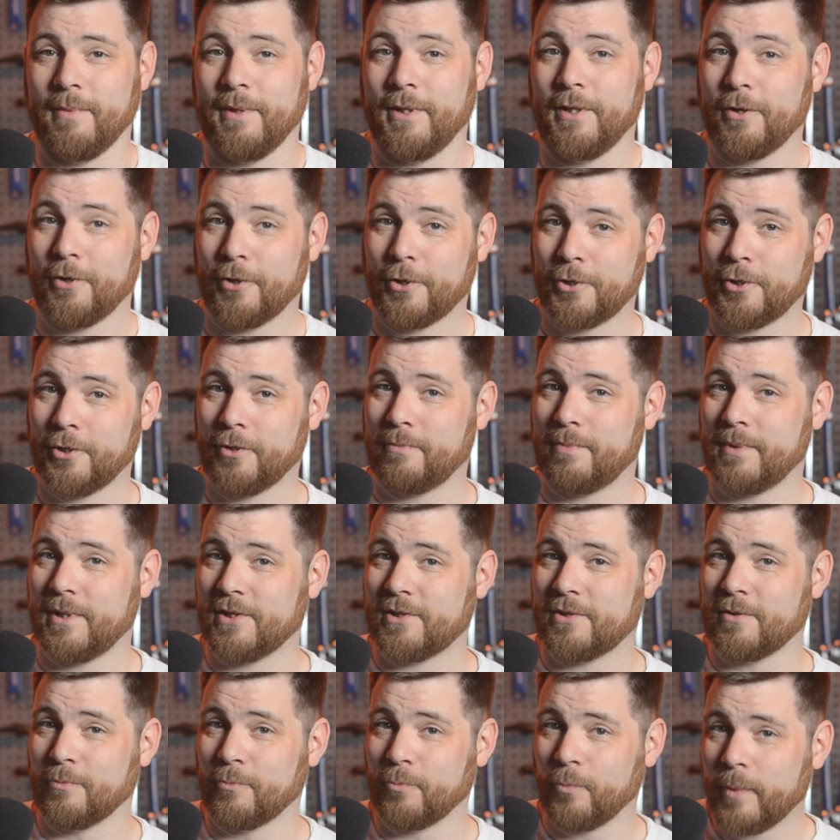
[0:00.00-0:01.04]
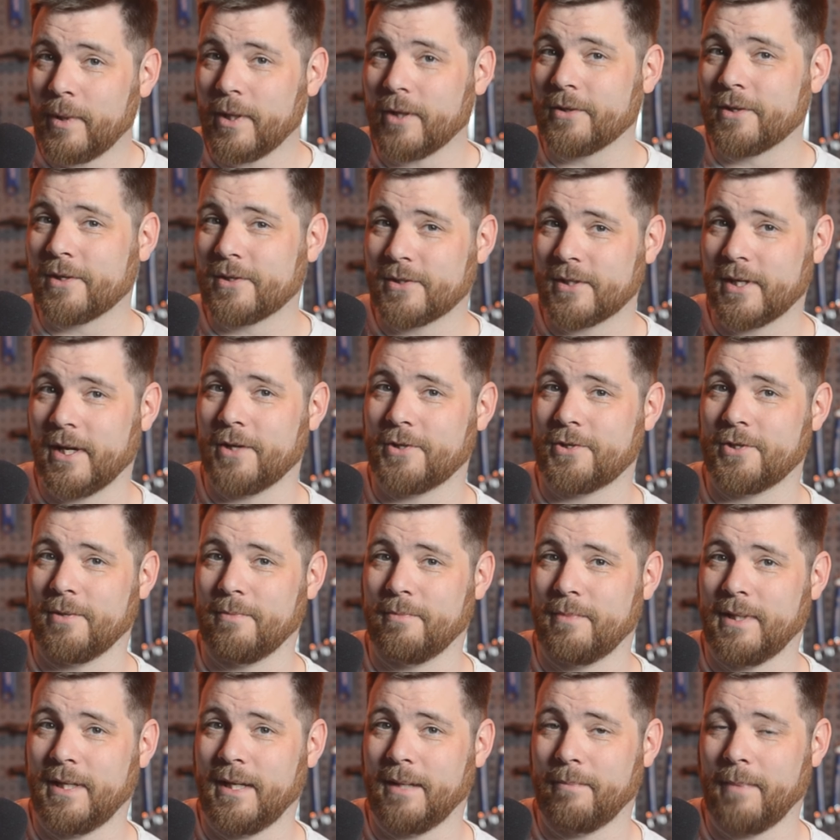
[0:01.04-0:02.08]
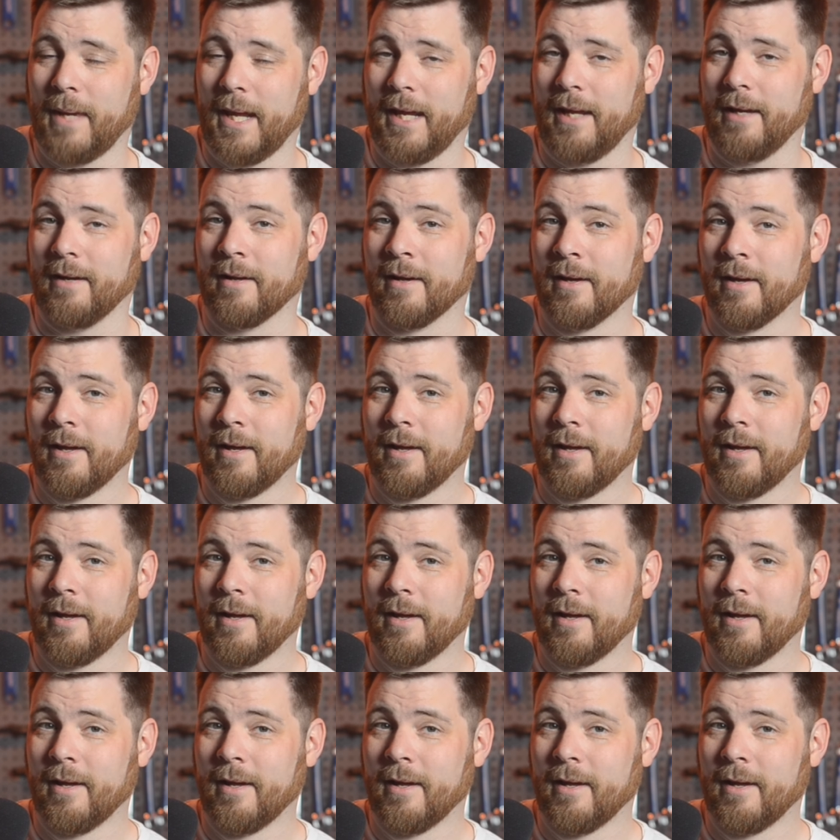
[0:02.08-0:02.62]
and there could be some real discussion being made